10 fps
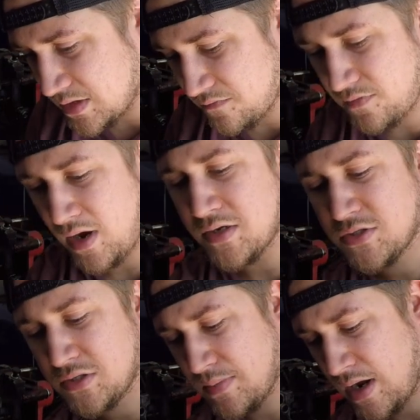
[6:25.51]
And for
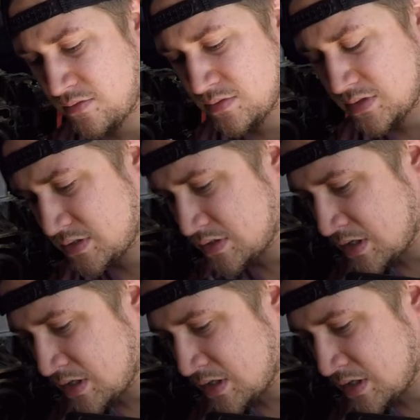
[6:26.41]
engine mounts,